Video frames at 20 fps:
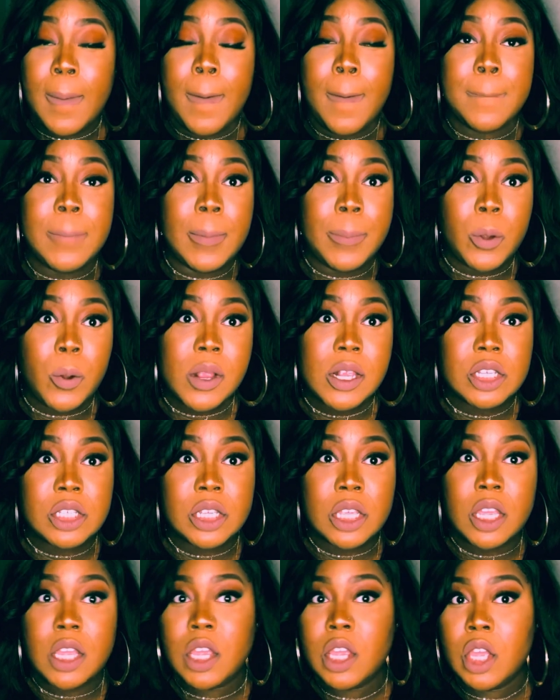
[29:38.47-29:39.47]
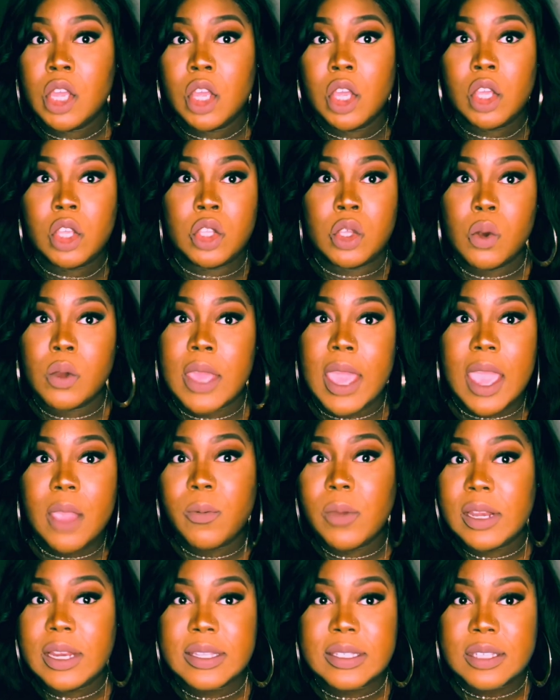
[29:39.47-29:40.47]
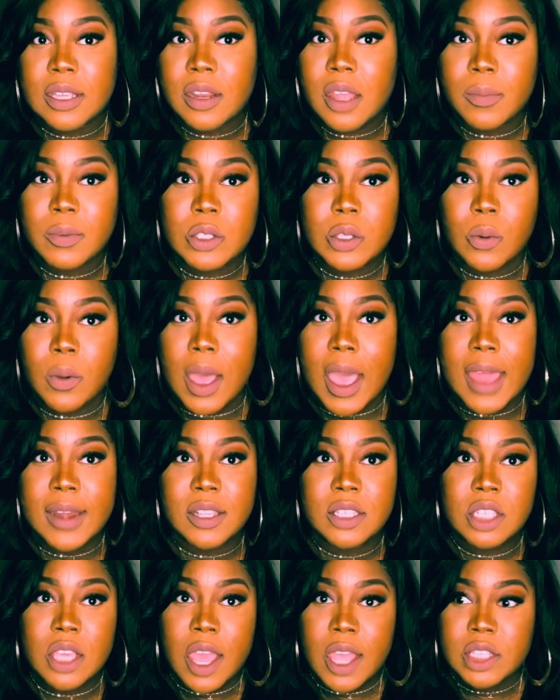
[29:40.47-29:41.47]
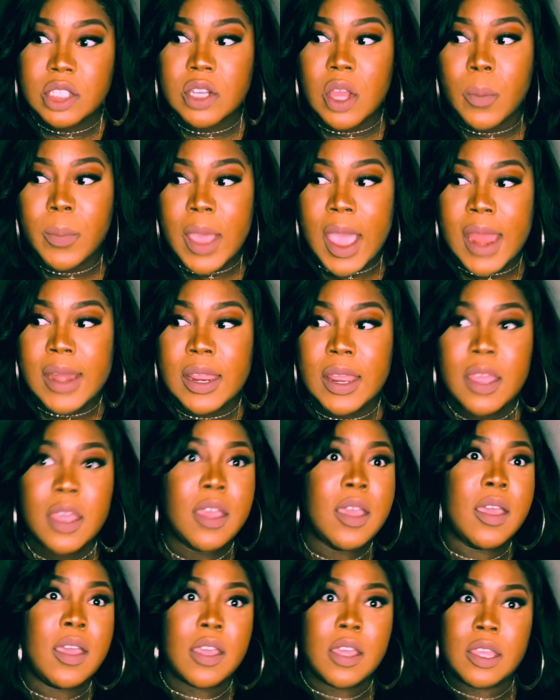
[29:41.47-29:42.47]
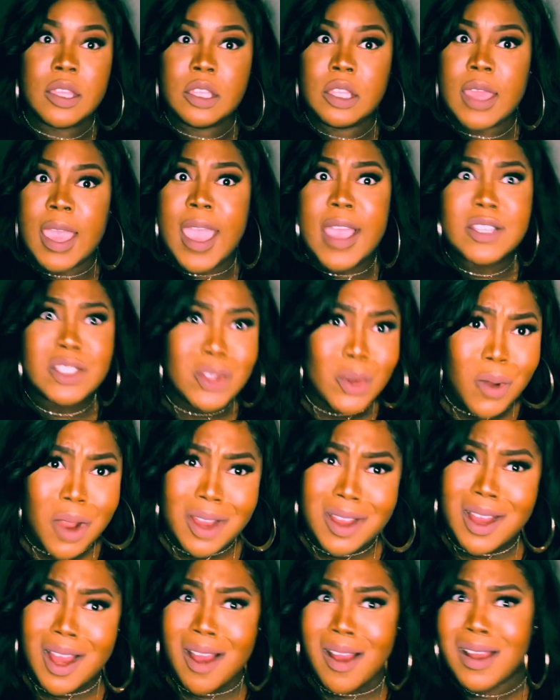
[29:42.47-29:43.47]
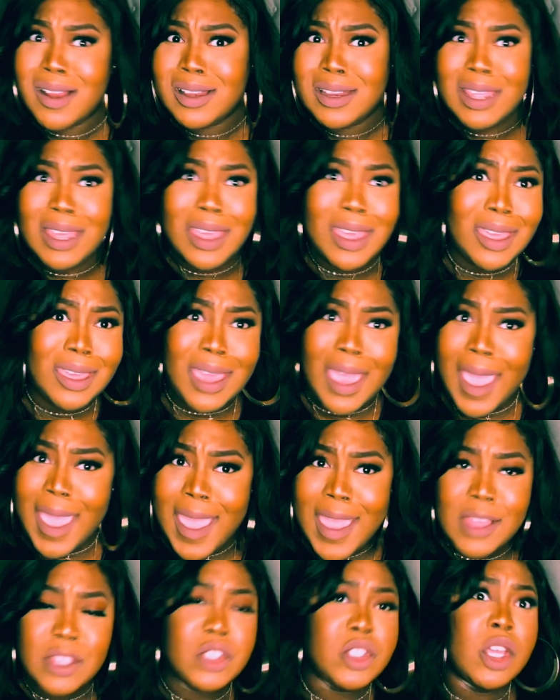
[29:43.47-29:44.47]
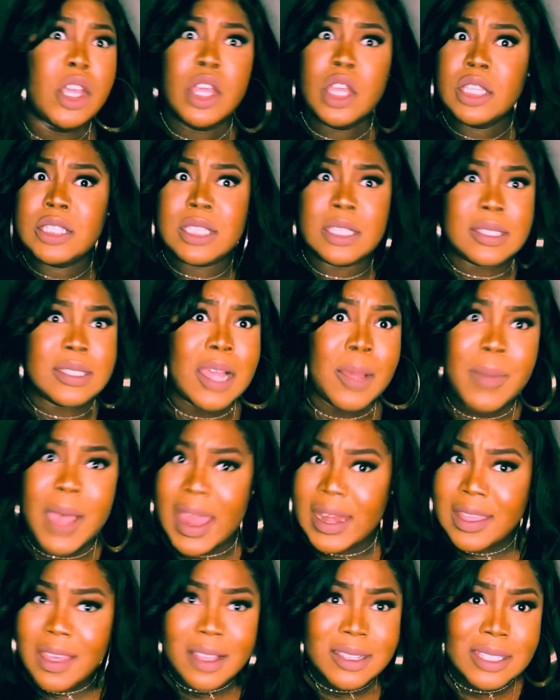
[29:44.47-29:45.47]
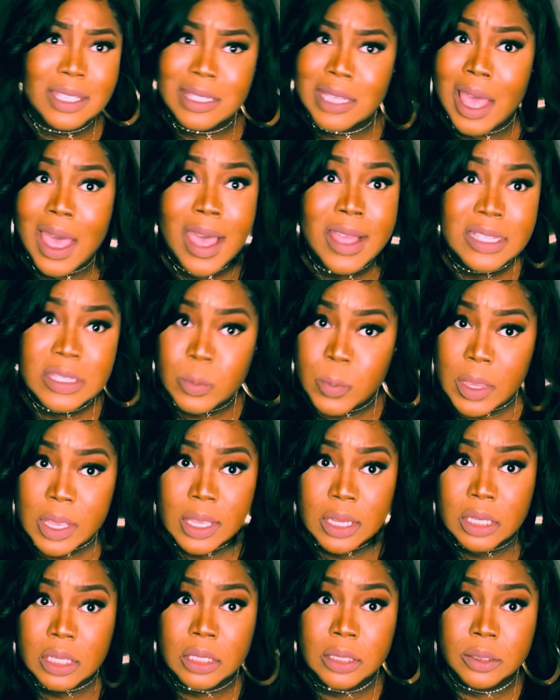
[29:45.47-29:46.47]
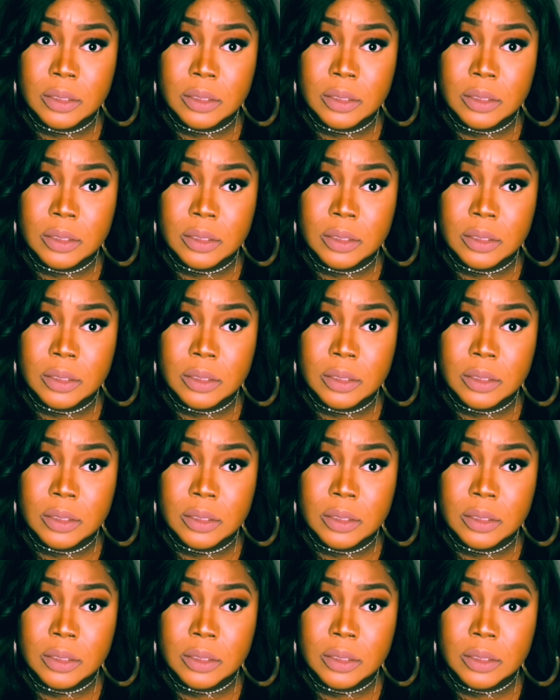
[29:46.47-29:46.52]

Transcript: But Porsha, you can't really sit up too high to judge nobody, as you are currently engaged to somebody else's husband.